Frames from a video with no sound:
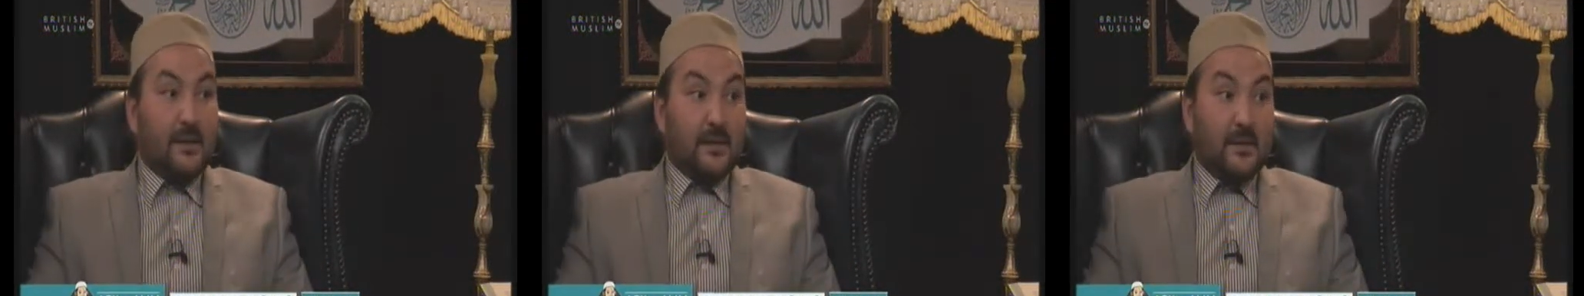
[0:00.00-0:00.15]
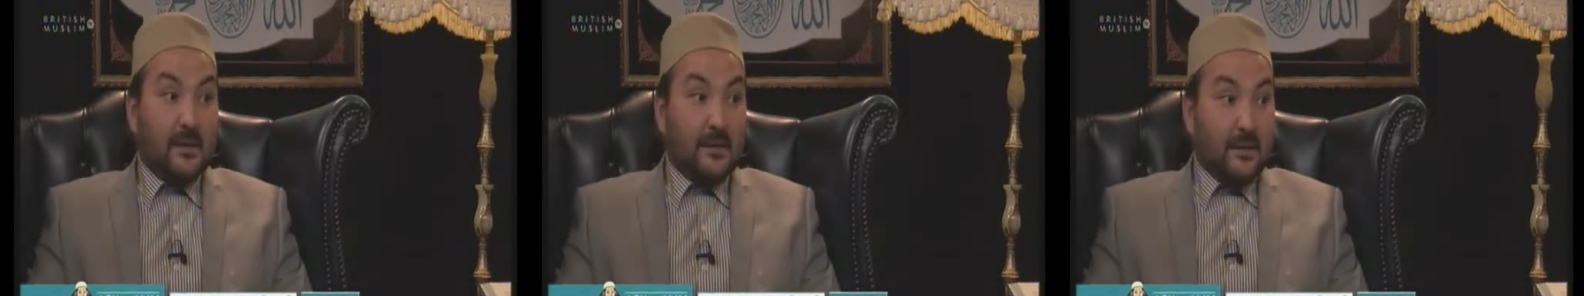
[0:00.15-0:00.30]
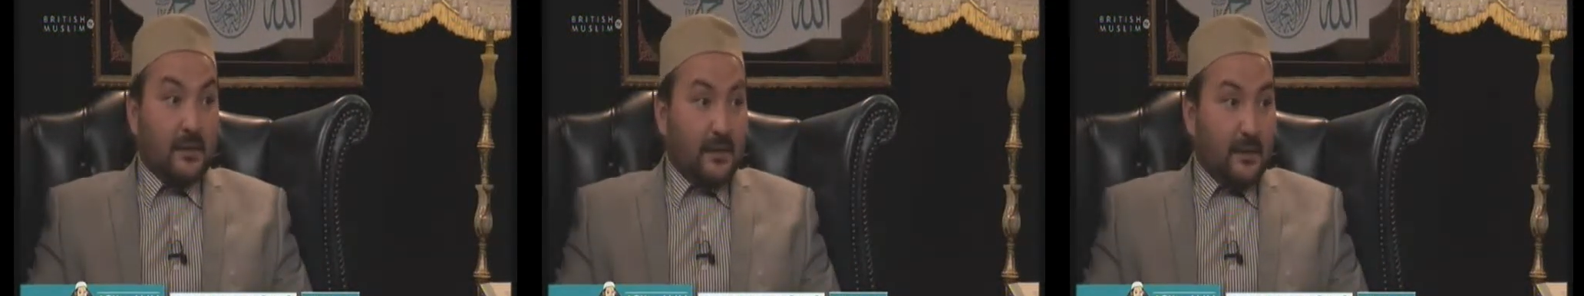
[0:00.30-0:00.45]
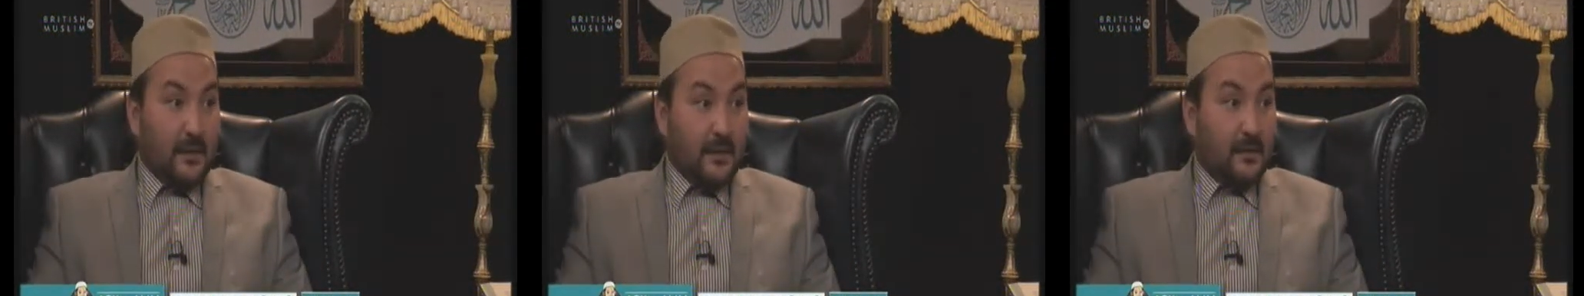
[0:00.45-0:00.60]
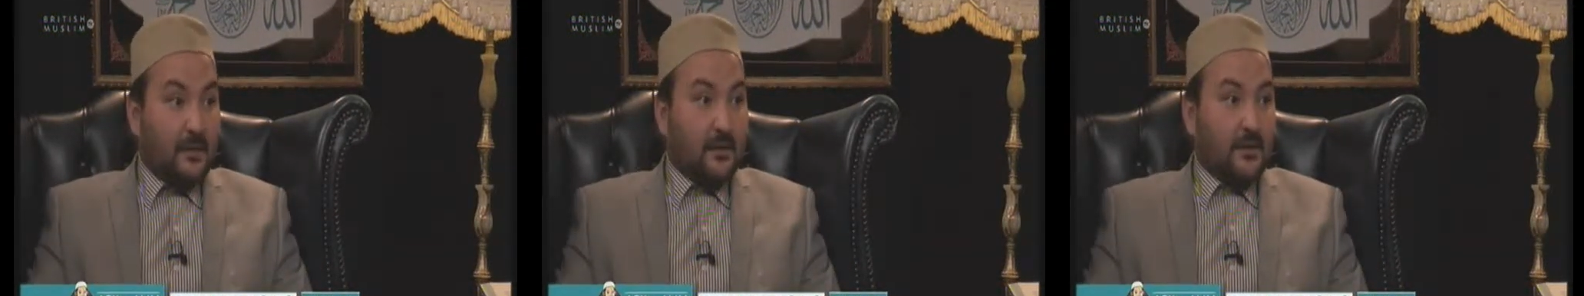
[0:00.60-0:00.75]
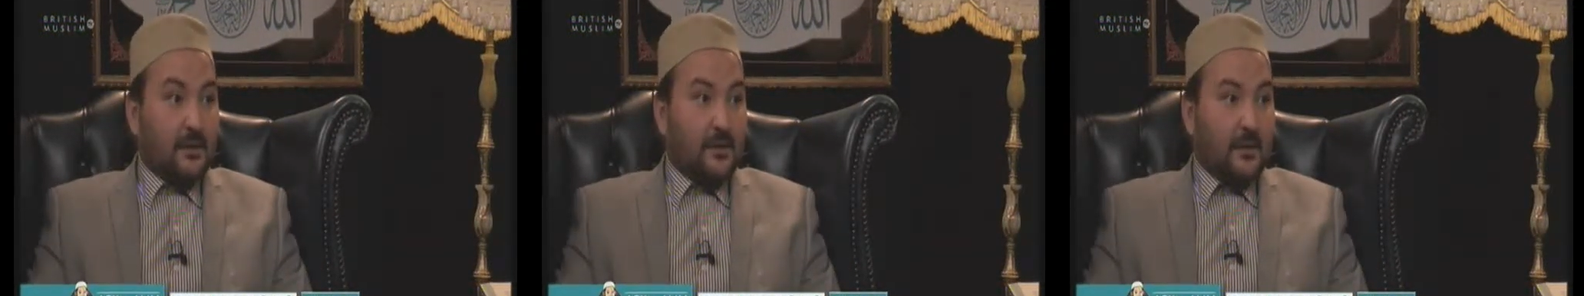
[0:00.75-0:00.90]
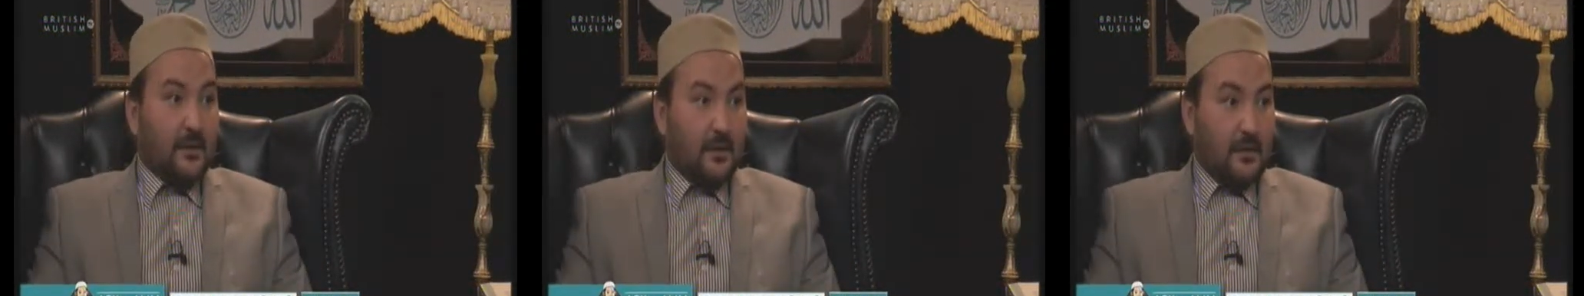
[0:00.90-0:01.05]
is disliked
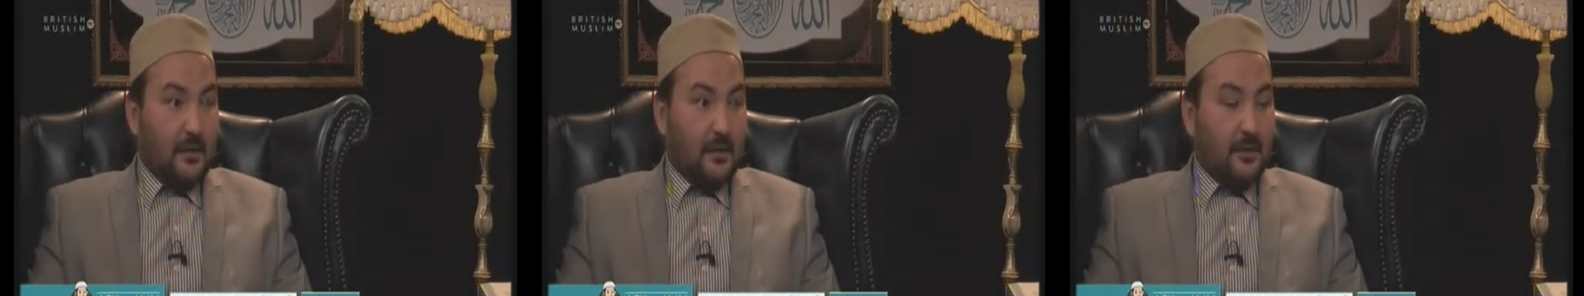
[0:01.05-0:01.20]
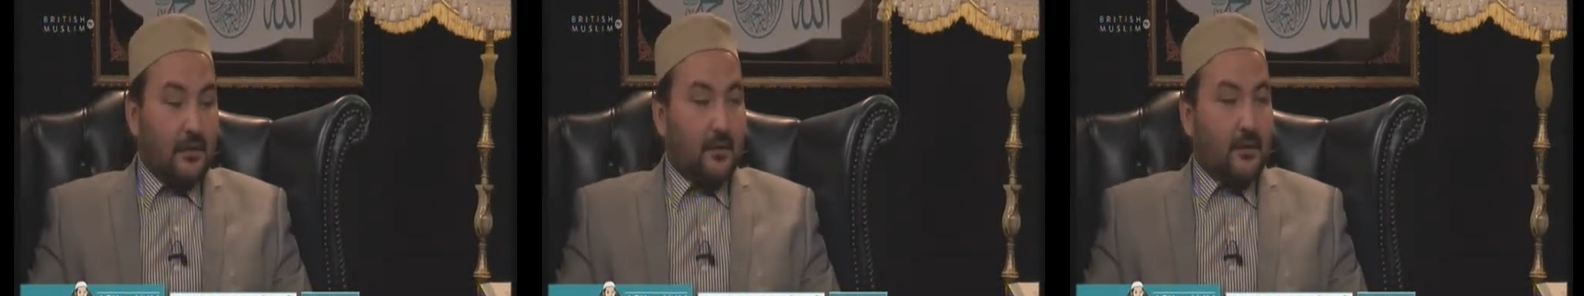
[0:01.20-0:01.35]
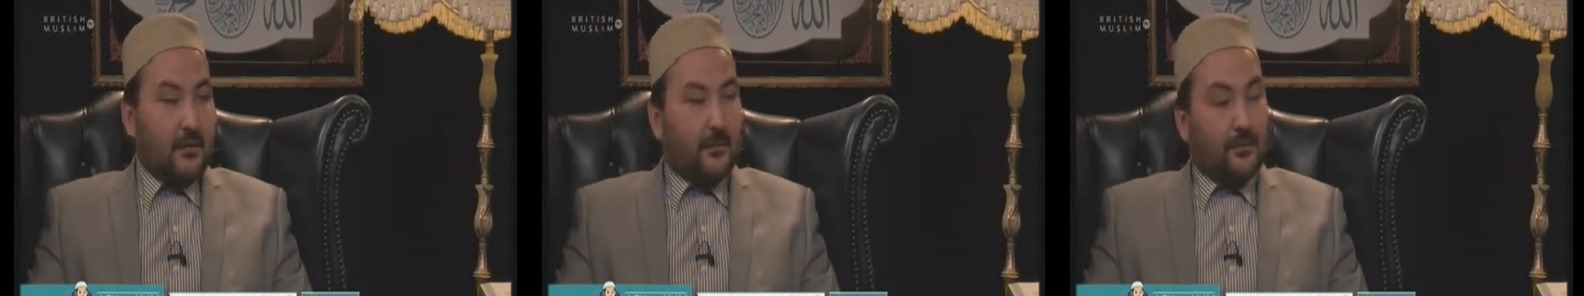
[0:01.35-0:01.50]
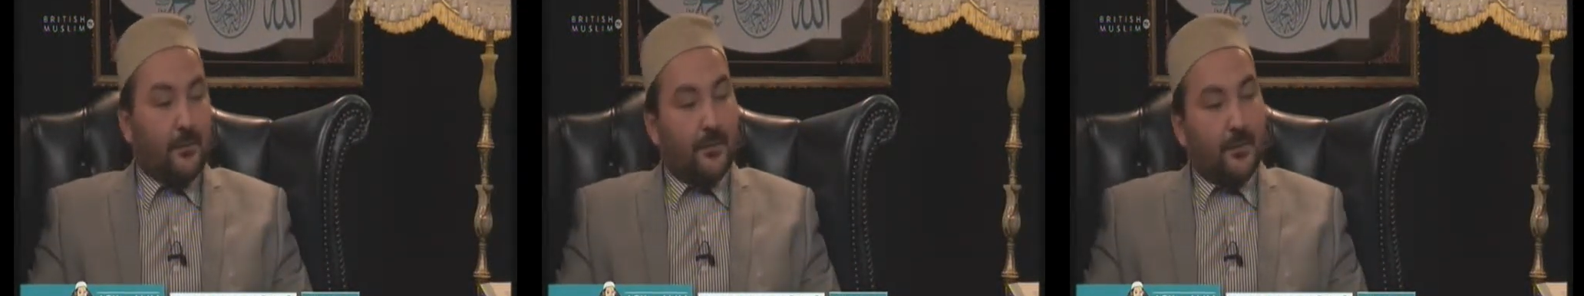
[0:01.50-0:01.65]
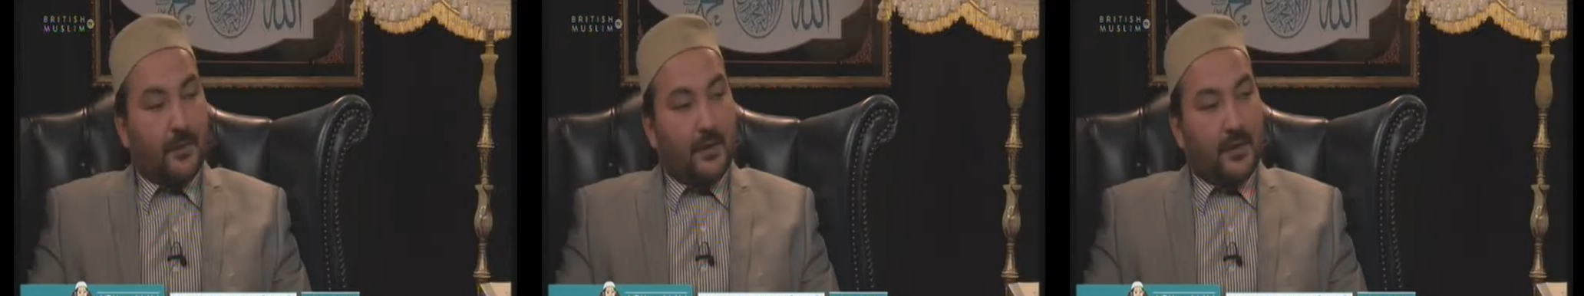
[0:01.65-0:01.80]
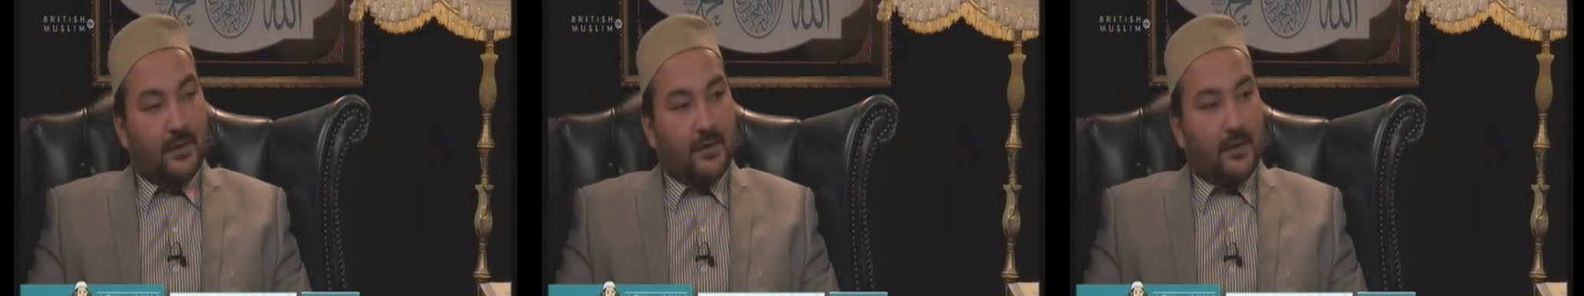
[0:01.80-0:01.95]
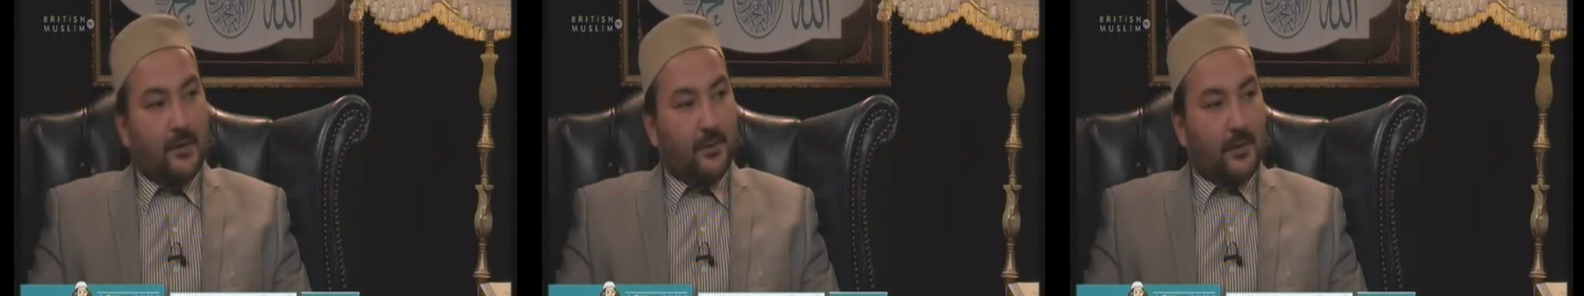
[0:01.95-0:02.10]
um,
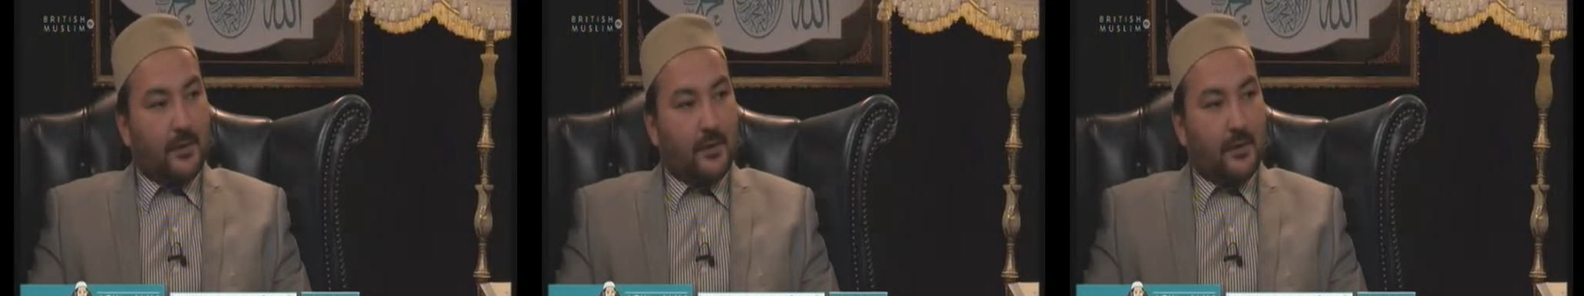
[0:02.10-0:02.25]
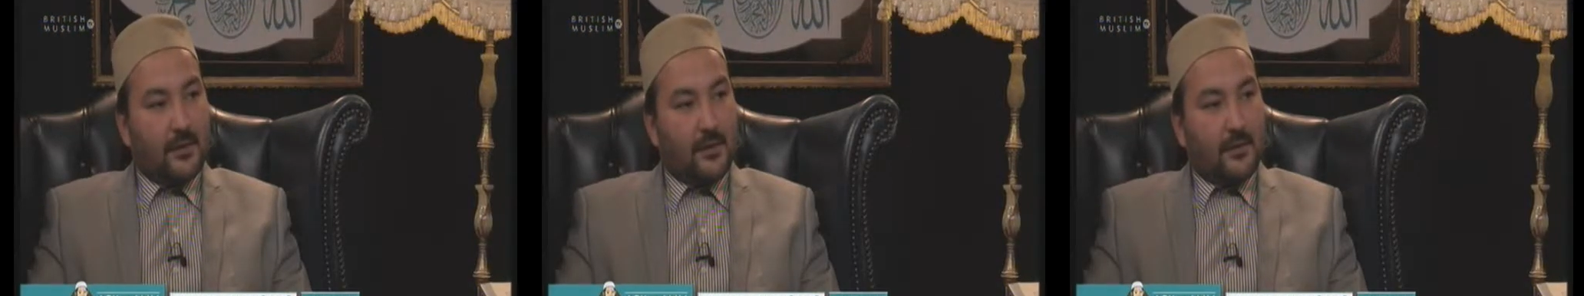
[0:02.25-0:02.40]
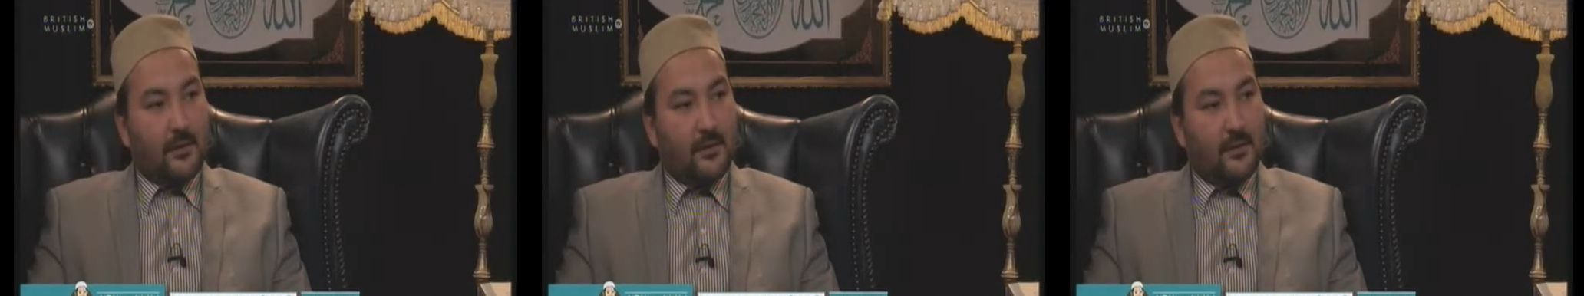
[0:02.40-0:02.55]
islamically